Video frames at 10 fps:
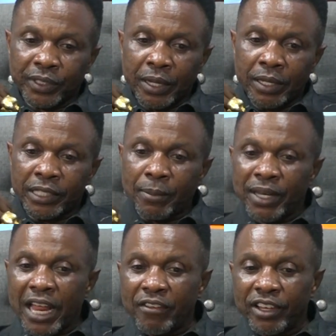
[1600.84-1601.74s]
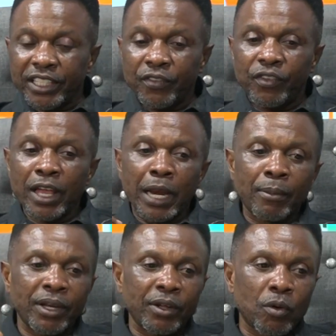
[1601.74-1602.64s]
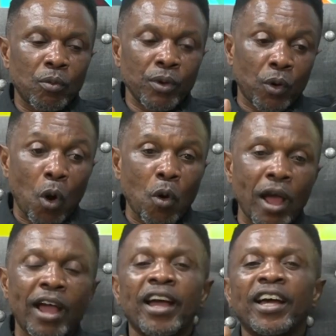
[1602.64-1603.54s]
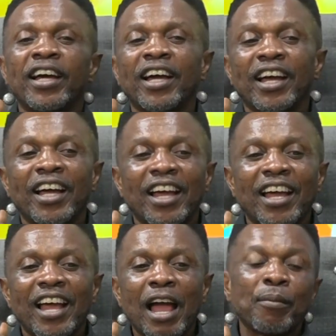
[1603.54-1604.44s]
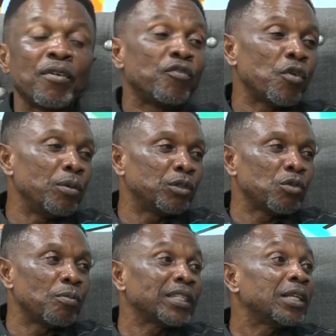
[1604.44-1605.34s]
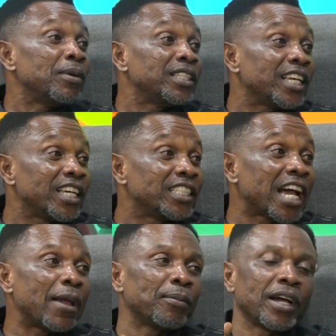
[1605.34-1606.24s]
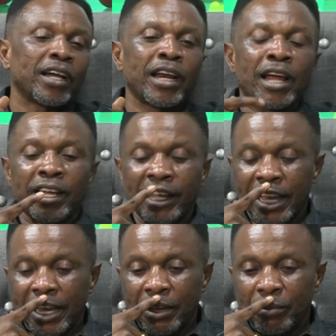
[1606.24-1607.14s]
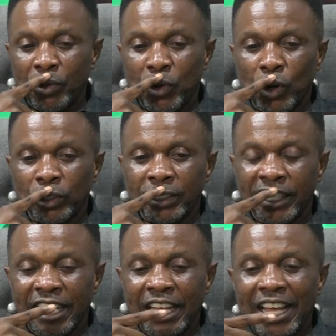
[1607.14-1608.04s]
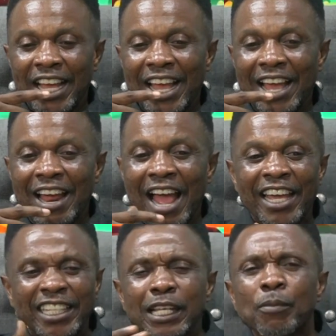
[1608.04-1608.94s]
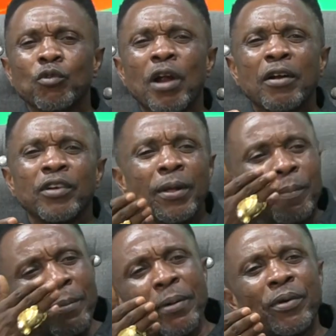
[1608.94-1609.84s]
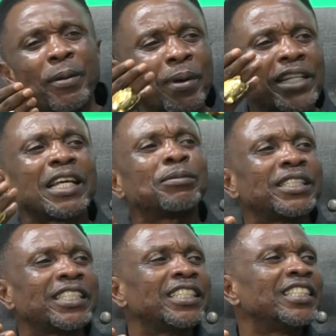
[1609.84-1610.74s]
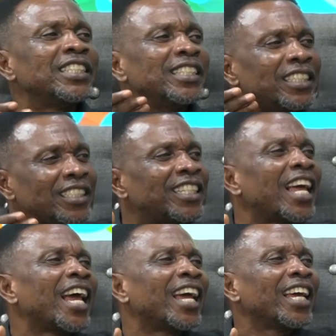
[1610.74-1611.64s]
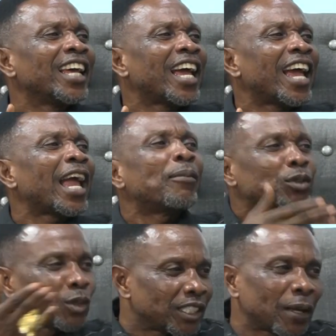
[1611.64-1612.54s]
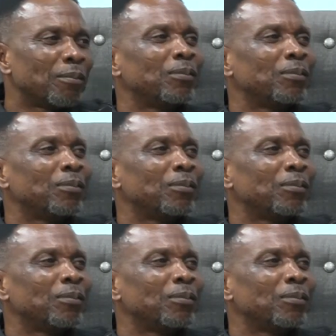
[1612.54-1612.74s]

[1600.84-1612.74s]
se me divertifi ana me de me ko ho a amamfo be so but e be take time kakra because ahinsam kra no nipa bebre perception se e abosonsam